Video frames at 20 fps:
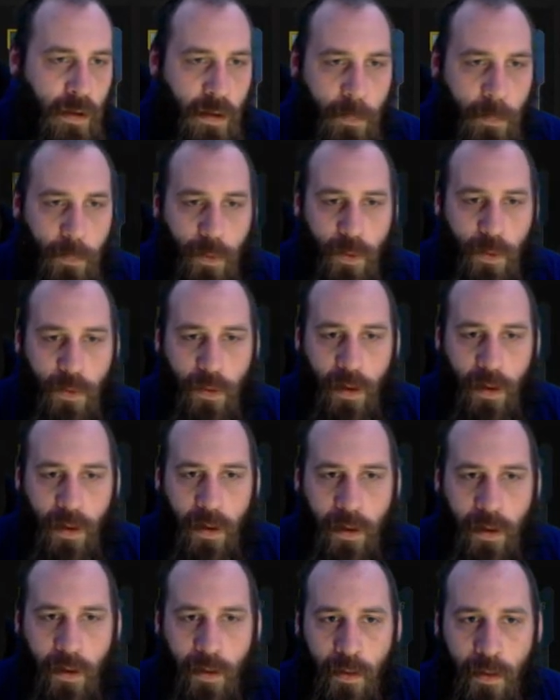
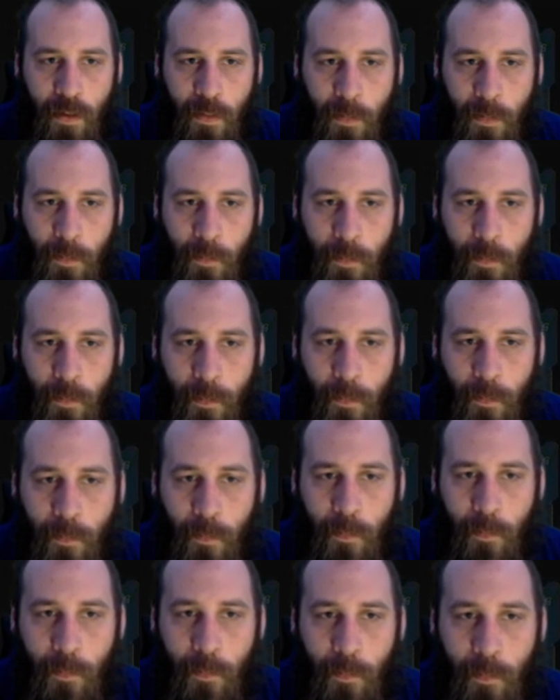Program.
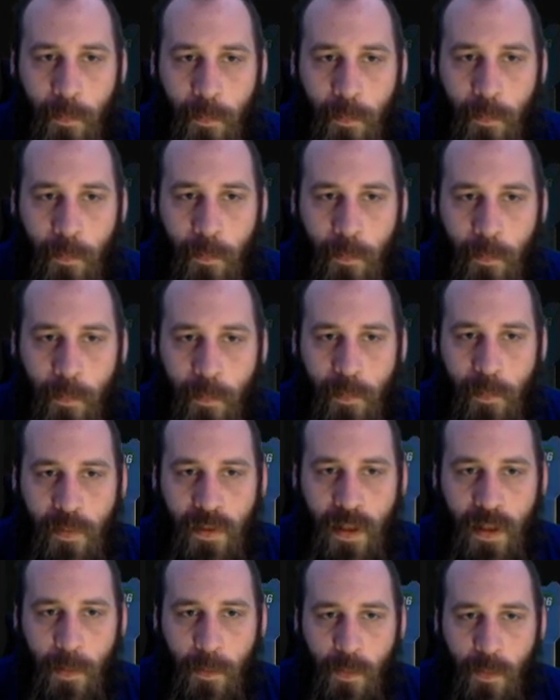
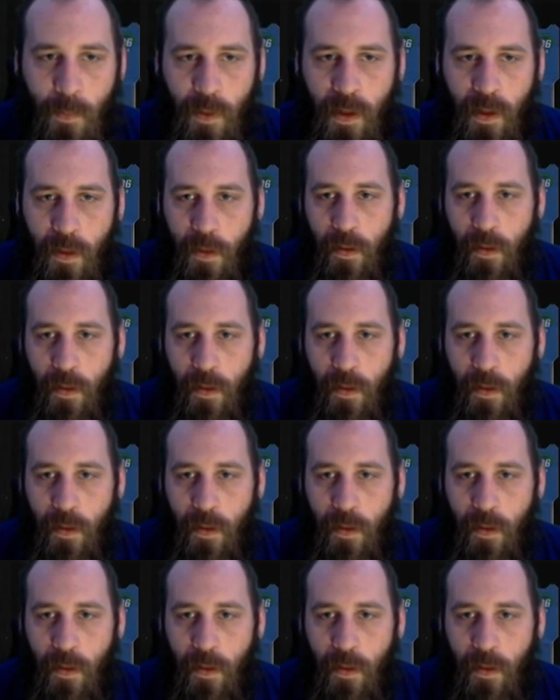Team of the week.